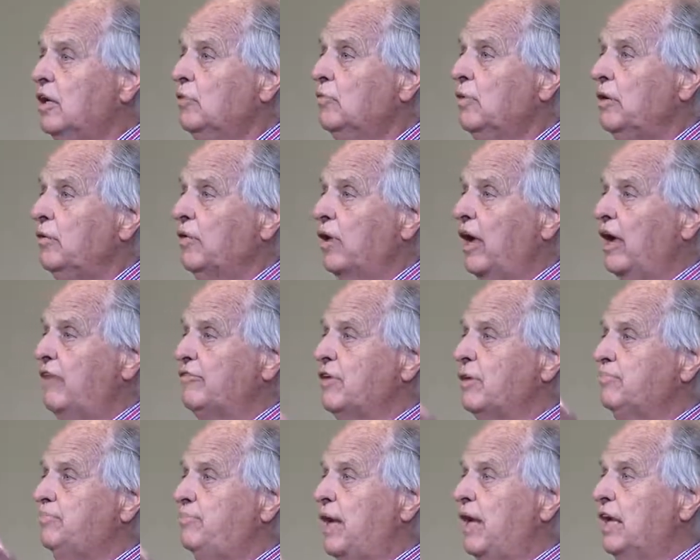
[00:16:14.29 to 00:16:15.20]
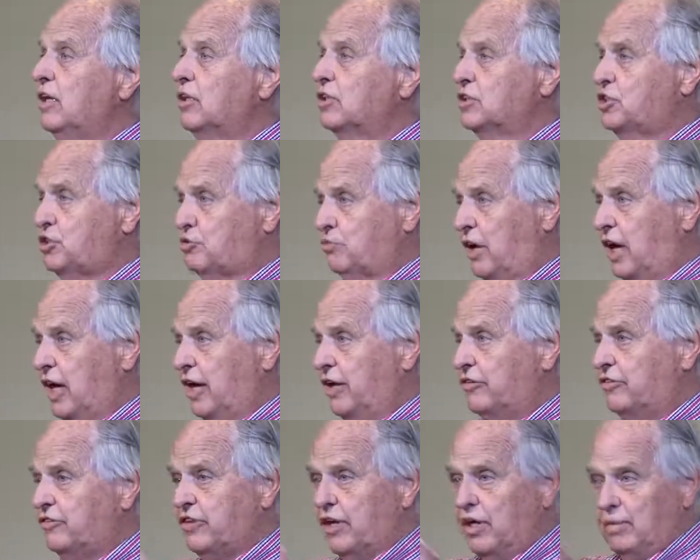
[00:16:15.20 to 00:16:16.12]
we were having Baal
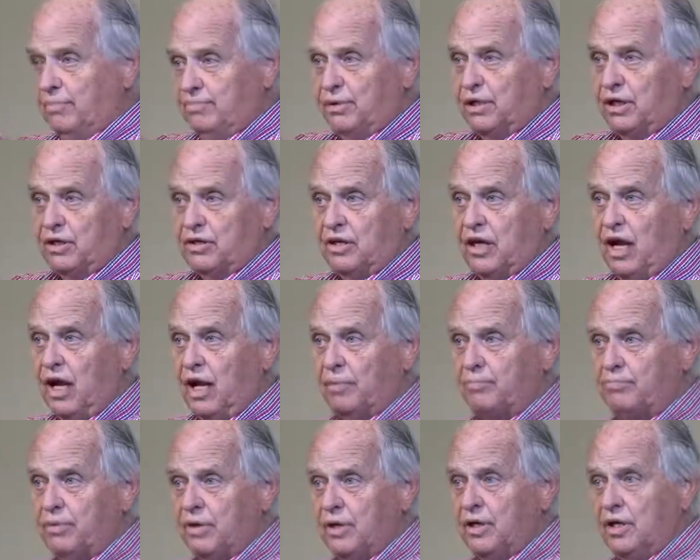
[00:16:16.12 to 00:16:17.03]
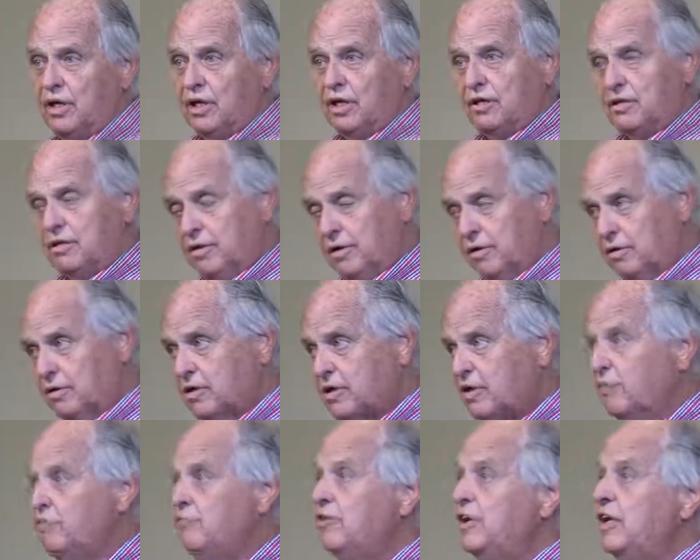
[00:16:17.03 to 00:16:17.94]
shrines built up to
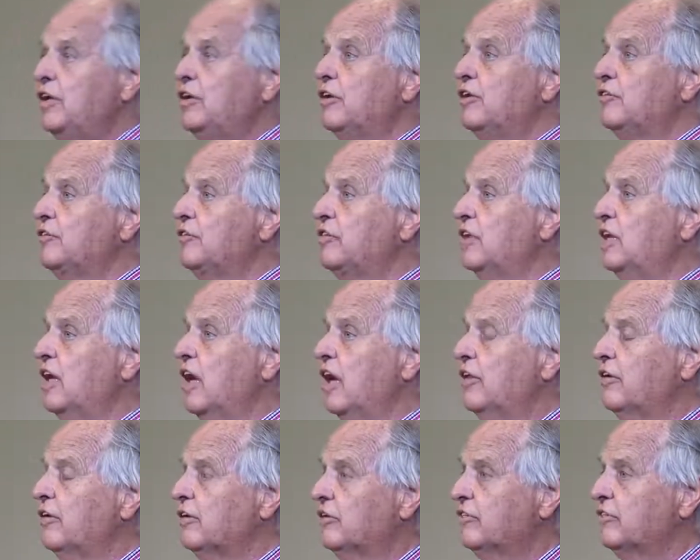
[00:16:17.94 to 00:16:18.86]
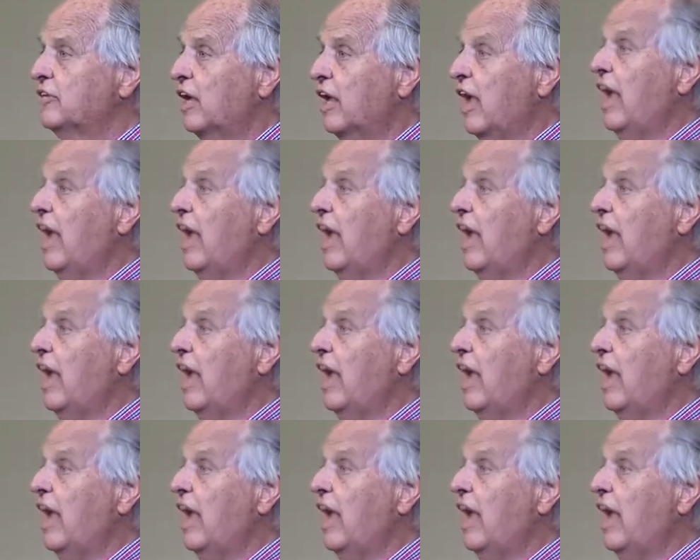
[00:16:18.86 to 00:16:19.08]
convenience the others.